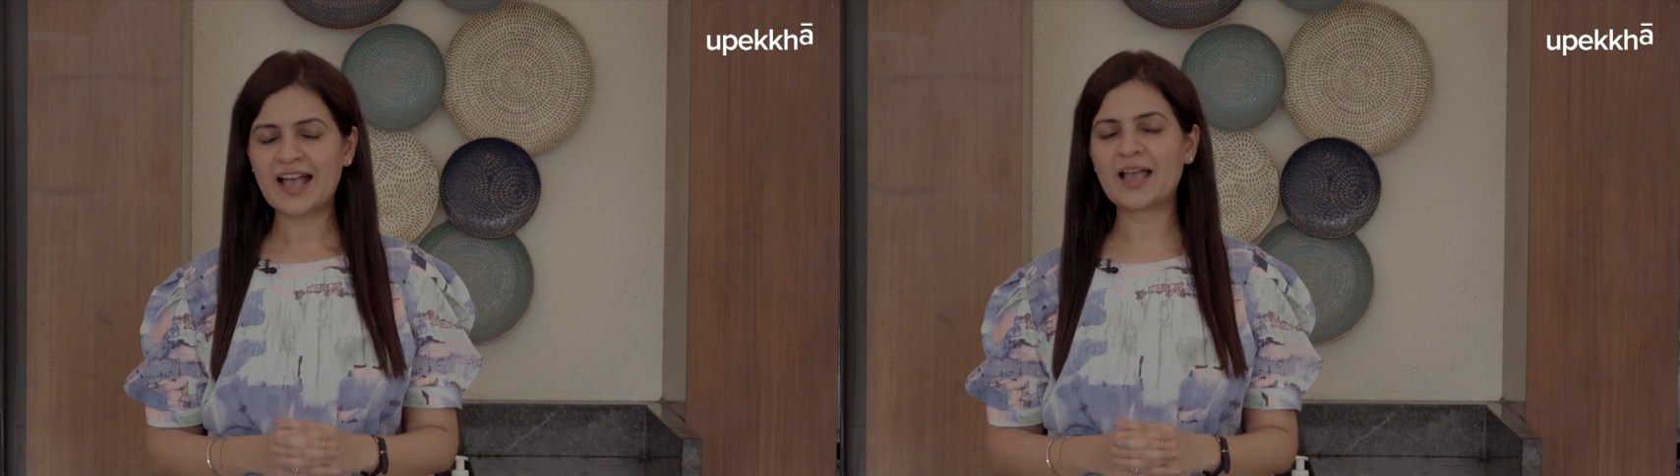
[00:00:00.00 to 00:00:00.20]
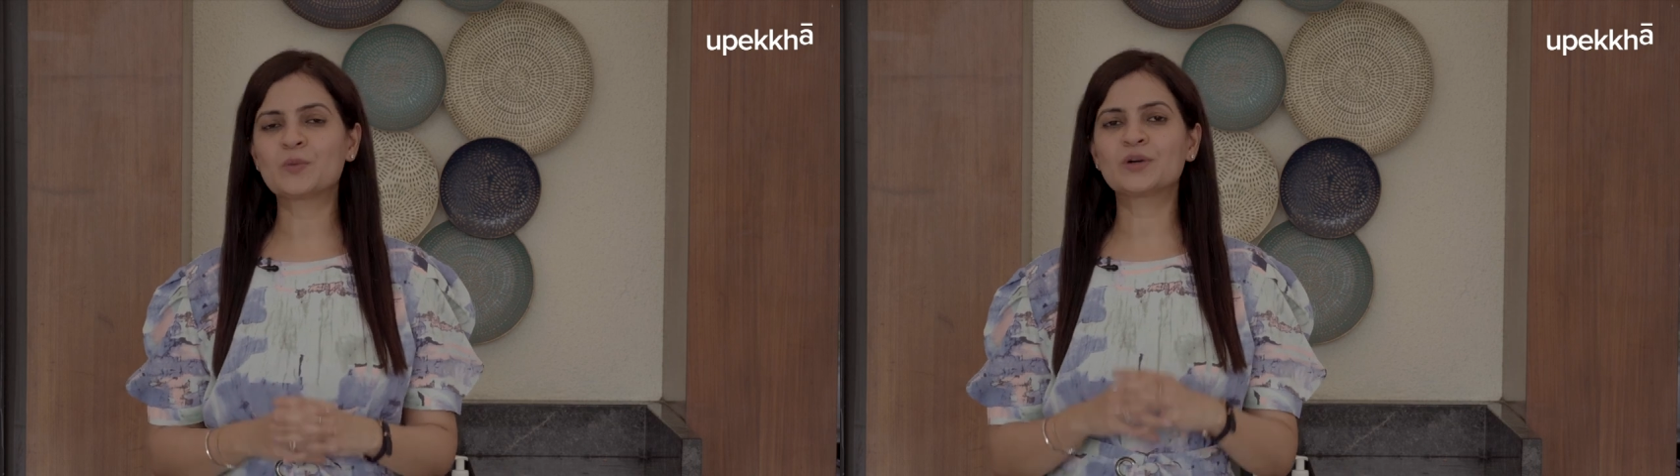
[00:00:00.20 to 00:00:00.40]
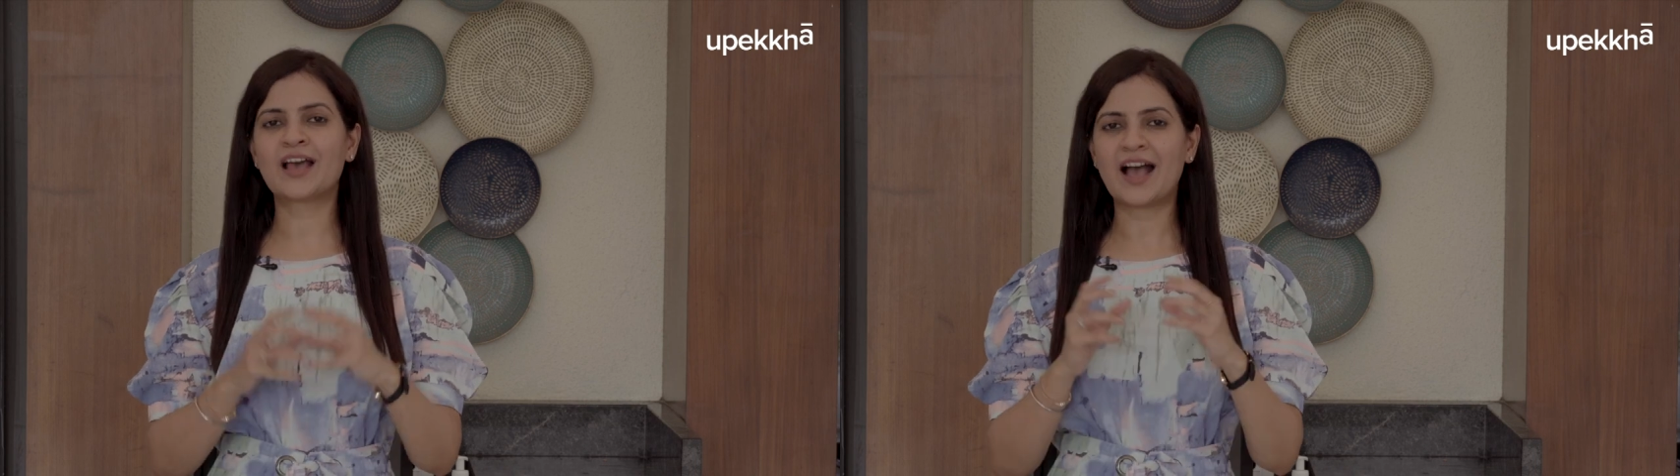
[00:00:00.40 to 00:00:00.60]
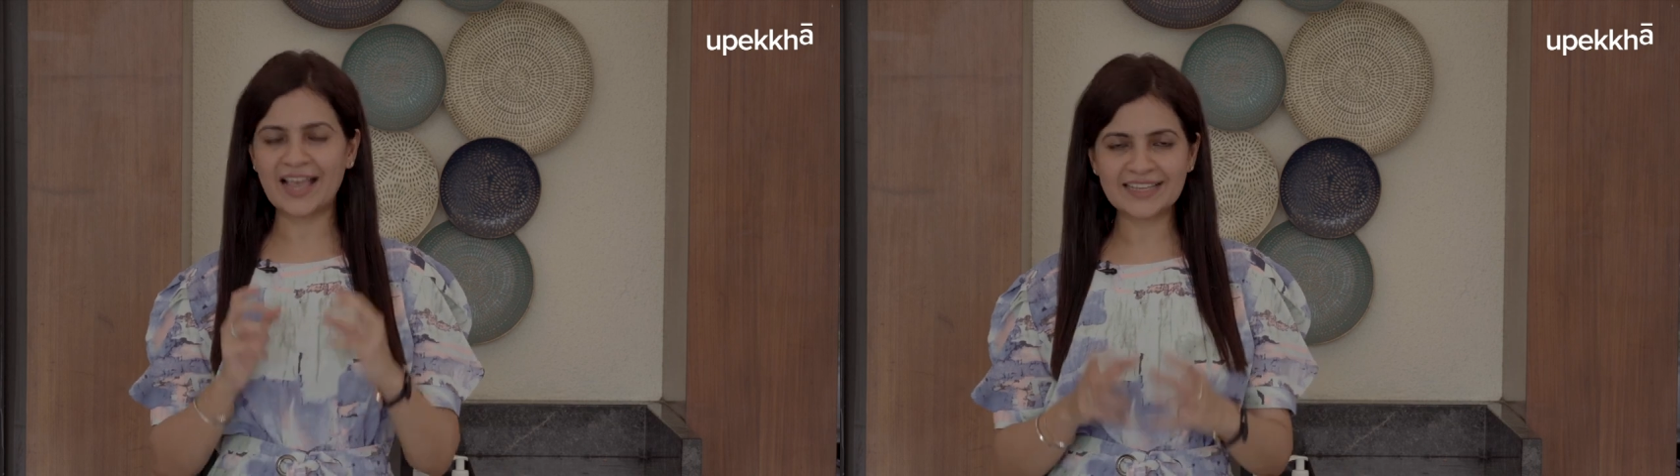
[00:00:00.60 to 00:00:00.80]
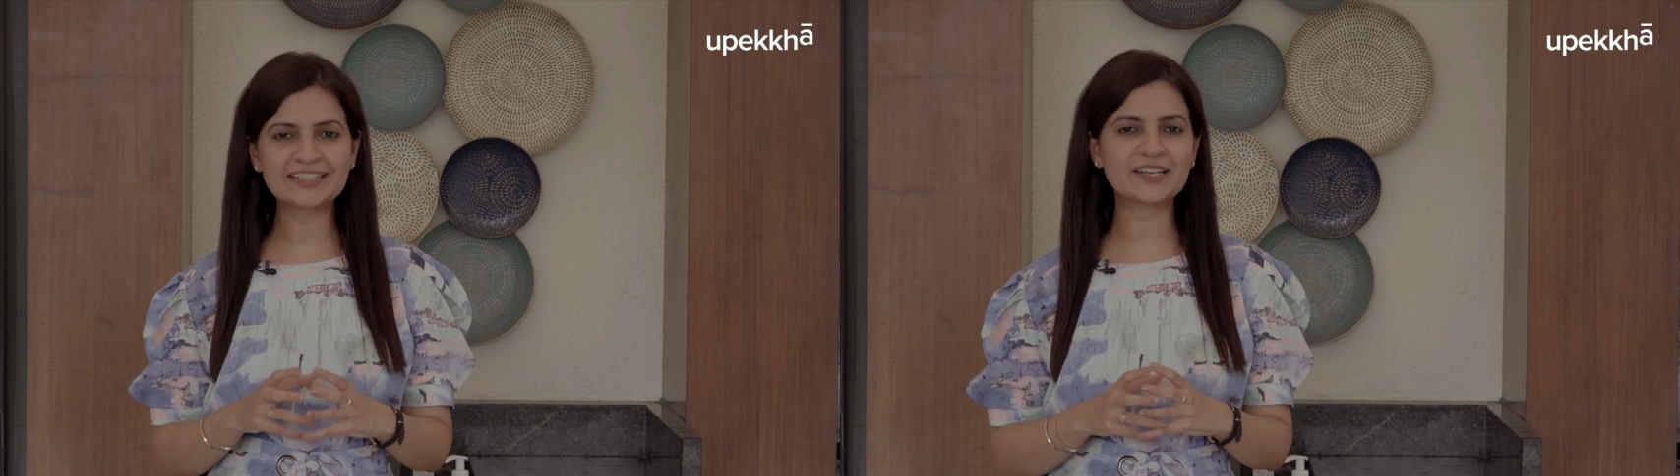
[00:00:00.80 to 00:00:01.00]
I would
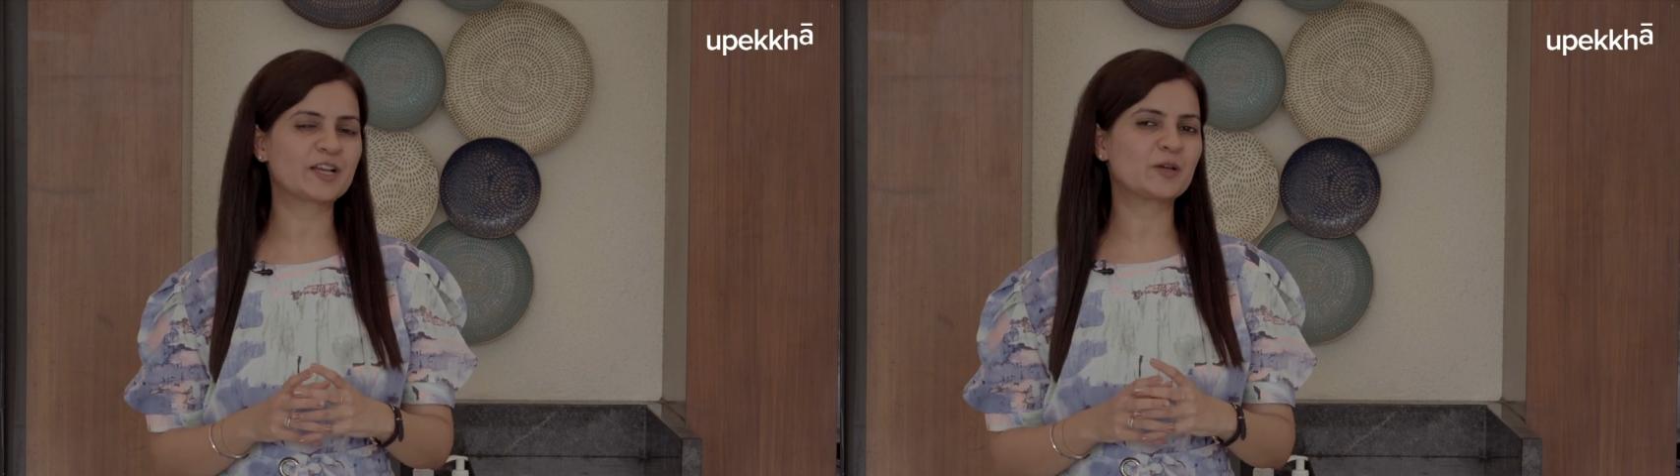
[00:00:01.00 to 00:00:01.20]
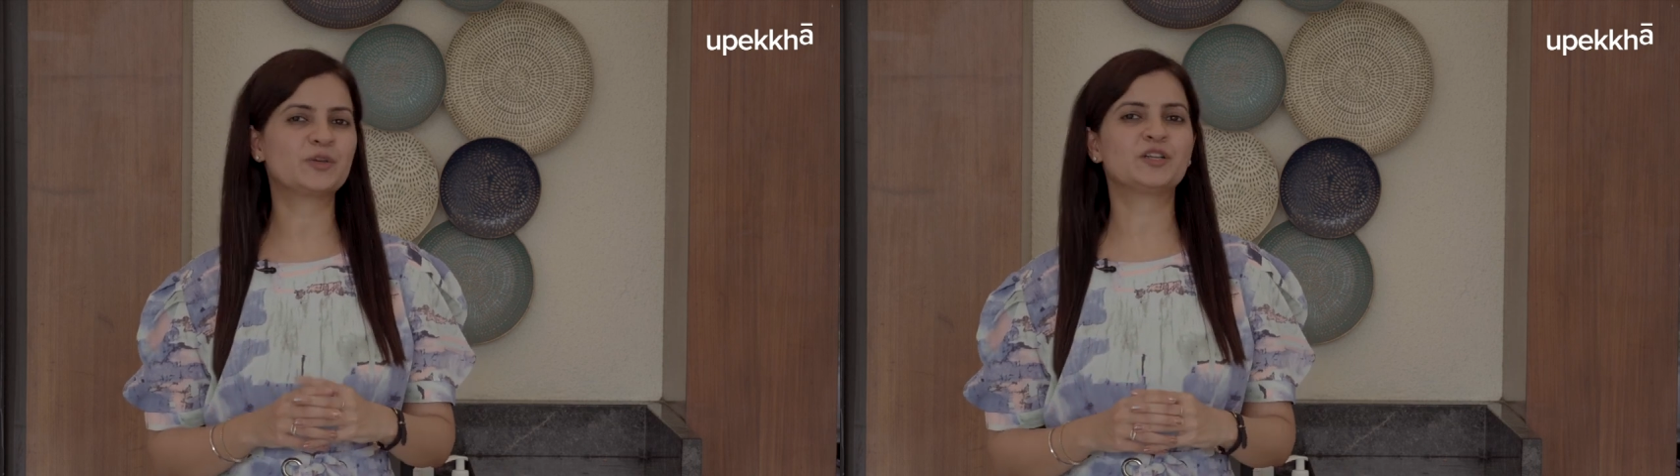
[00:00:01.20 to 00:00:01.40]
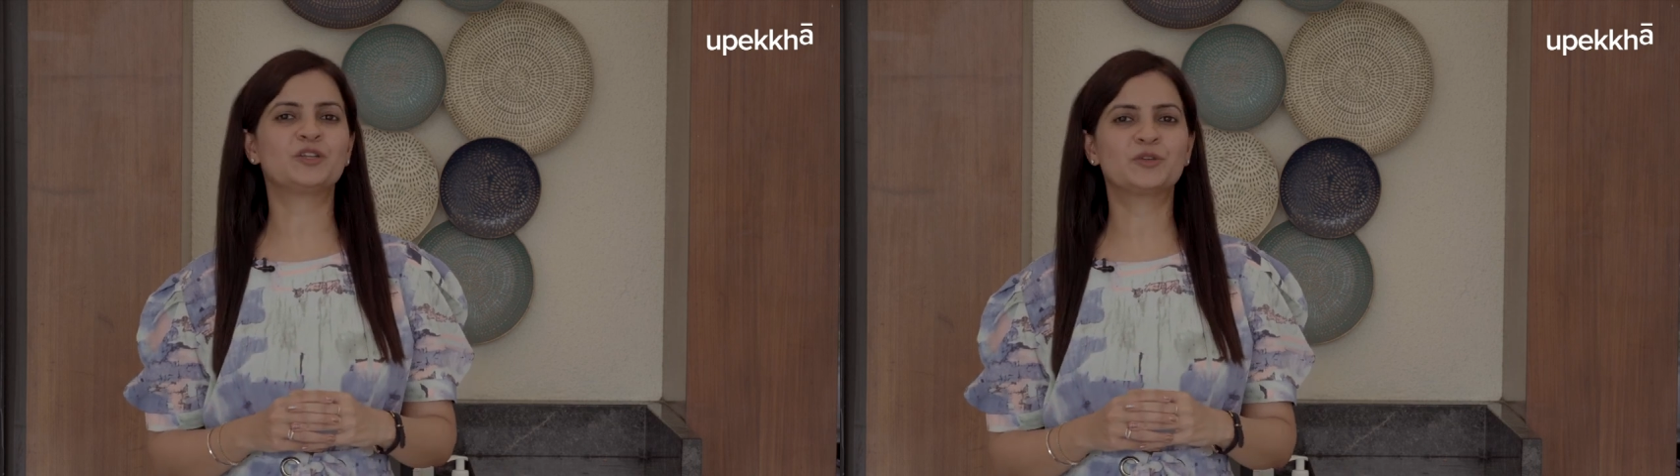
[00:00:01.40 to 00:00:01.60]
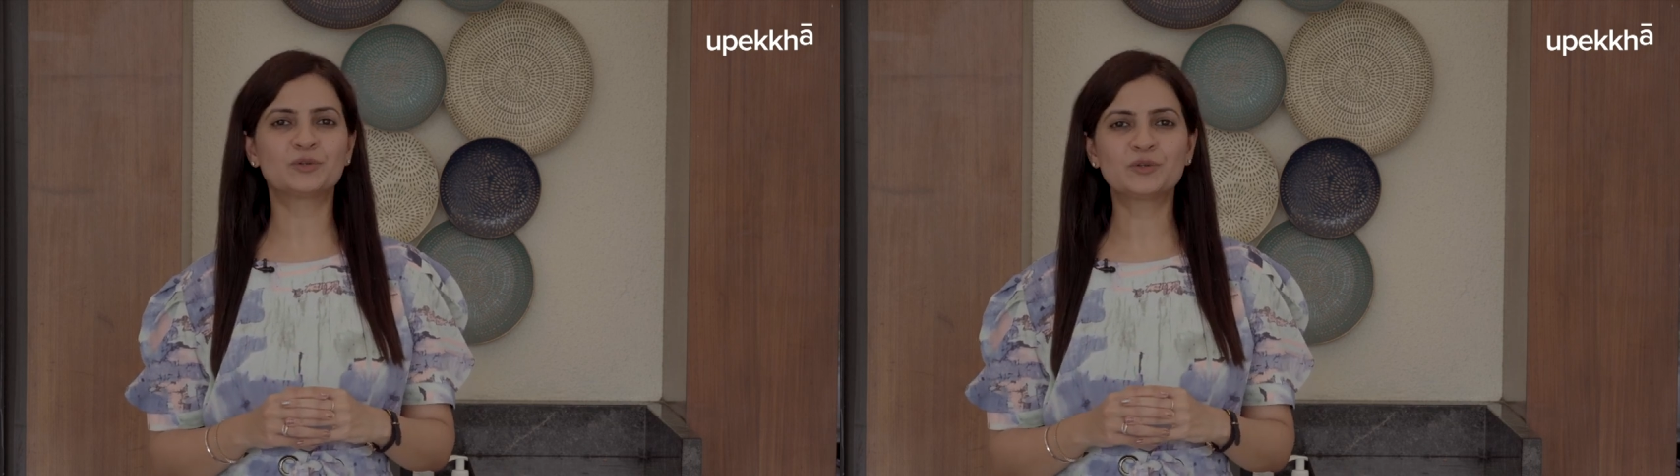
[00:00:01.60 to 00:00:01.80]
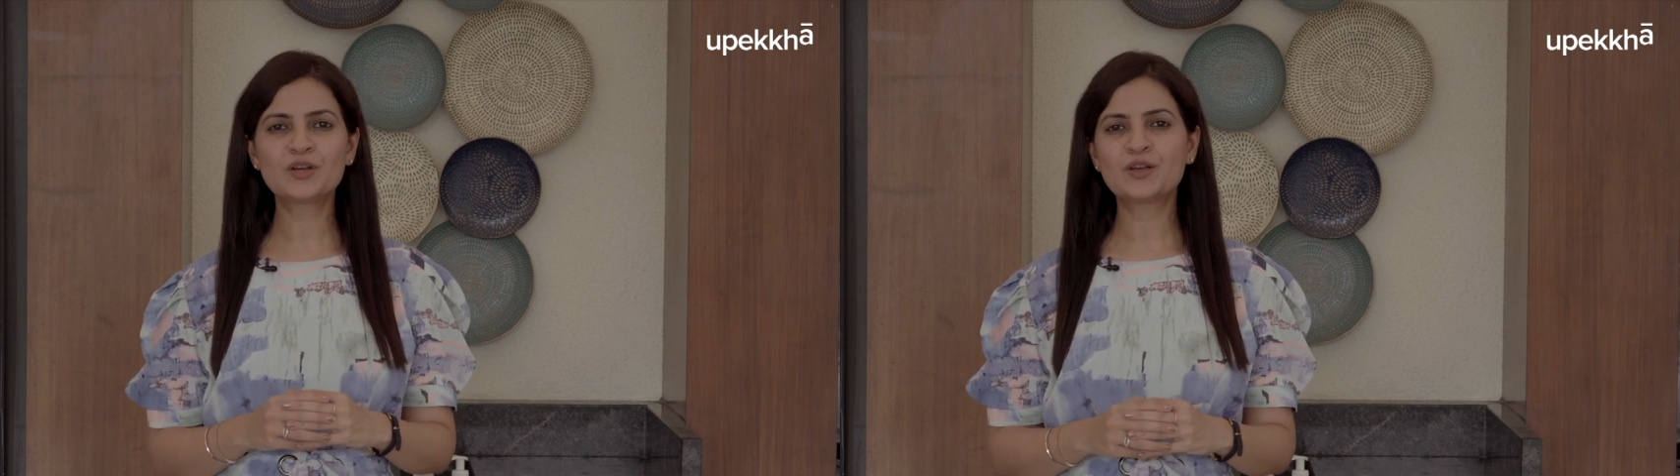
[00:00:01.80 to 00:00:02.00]
highly recommend
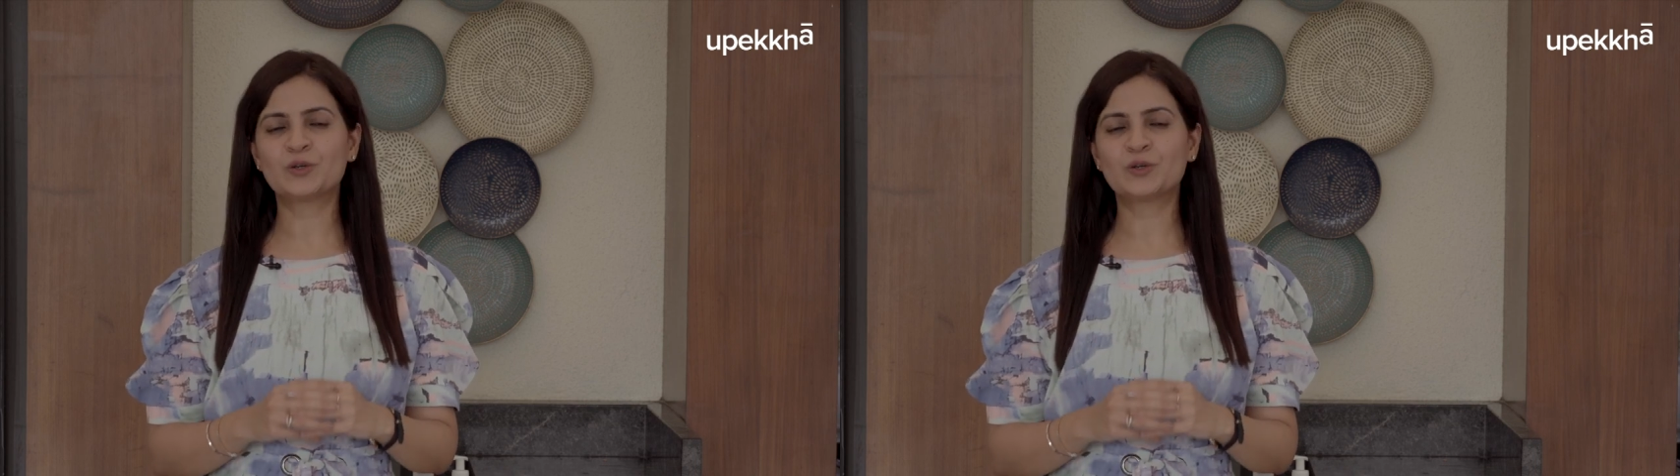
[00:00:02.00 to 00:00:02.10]
you